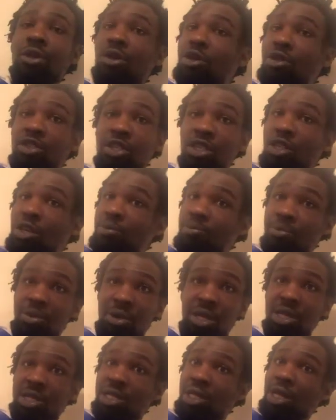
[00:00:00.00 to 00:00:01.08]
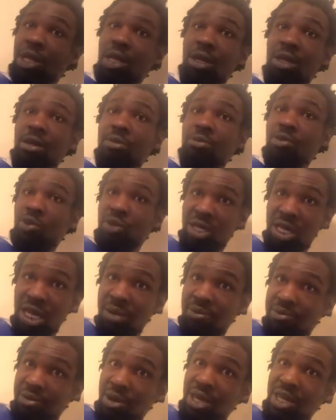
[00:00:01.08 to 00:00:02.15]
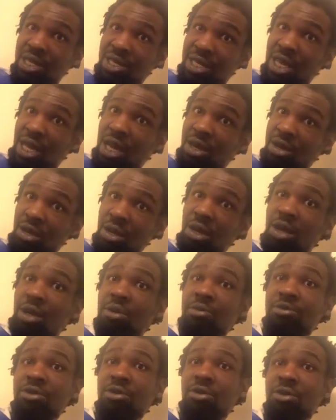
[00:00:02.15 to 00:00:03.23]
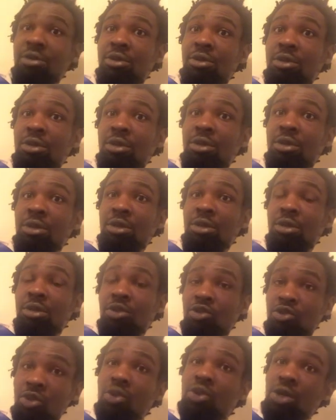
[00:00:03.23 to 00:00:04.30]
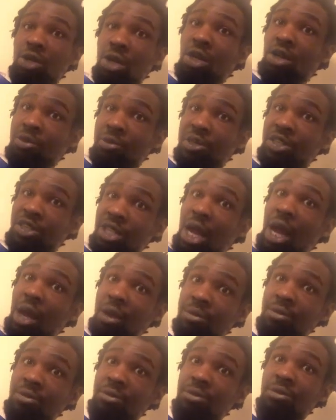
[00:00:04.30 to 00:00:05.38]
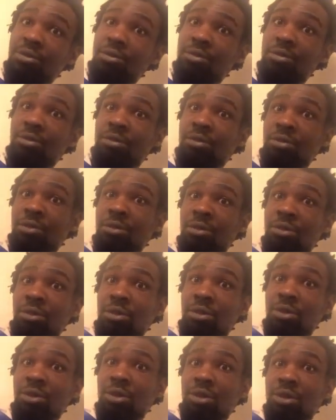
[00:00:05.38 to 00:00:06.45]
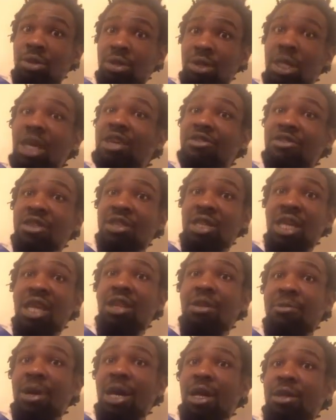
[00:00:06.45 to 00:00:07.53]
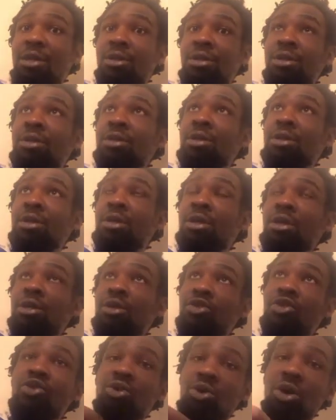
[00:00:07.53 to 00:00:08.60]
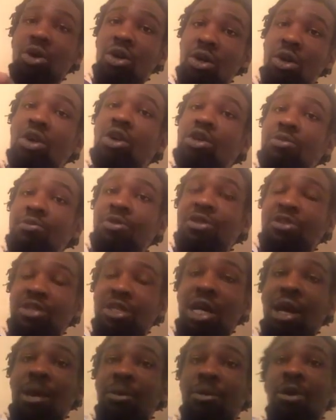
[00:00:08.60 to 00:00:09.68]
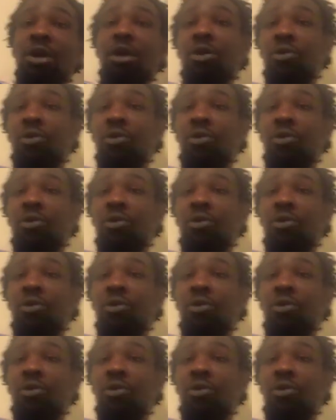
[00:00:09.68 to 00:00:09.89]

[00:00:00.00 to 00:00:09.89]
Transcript: Until your appointed time. When that appointed time comes, you're going to be stopped. There's the thing about it. You are going to be stopped